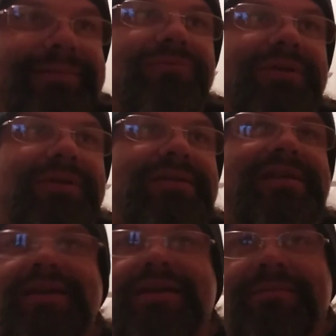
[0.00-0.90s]
But what
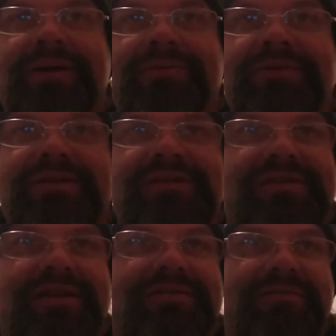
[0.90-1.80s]
is he doing? He's
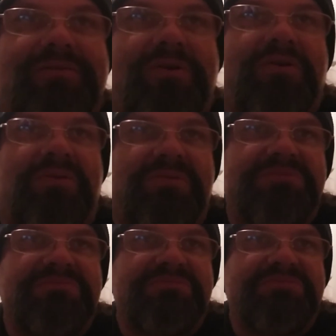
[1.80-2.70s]

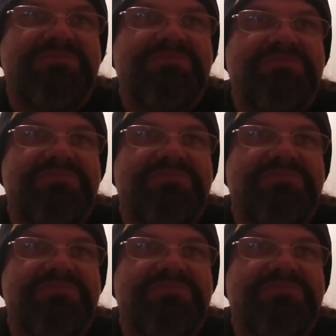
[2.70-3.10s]
doing this.